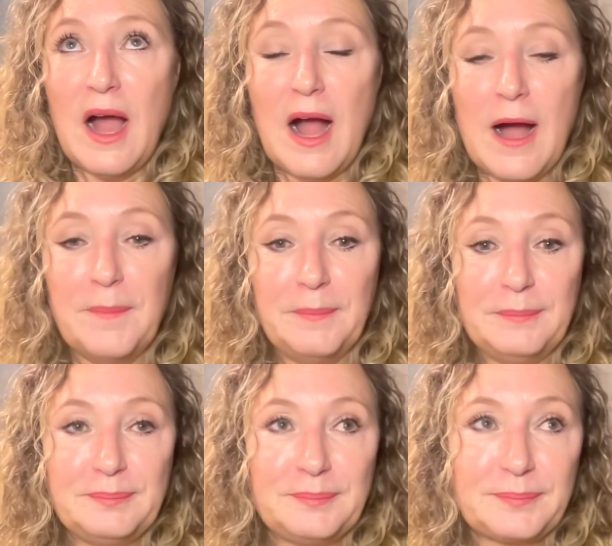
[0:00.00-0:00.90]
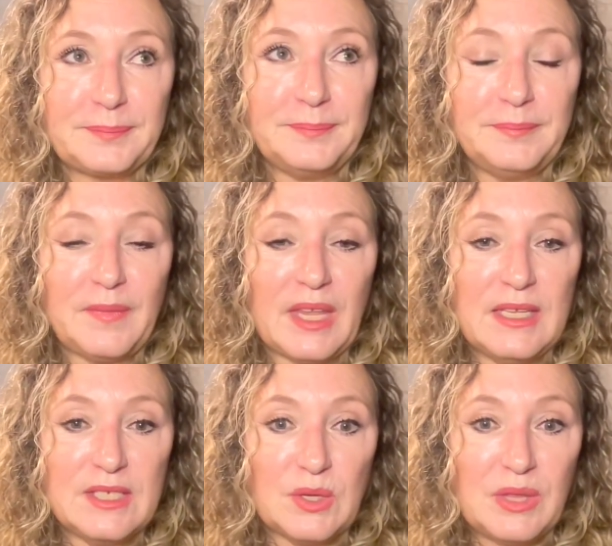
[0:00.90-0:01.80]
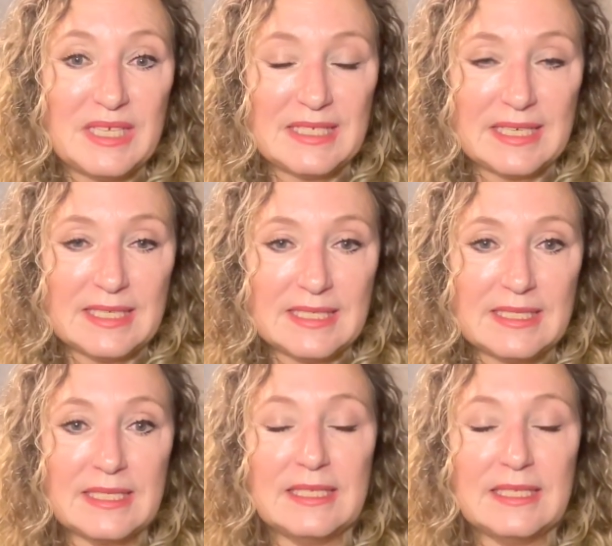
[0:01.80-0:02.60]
um, so this is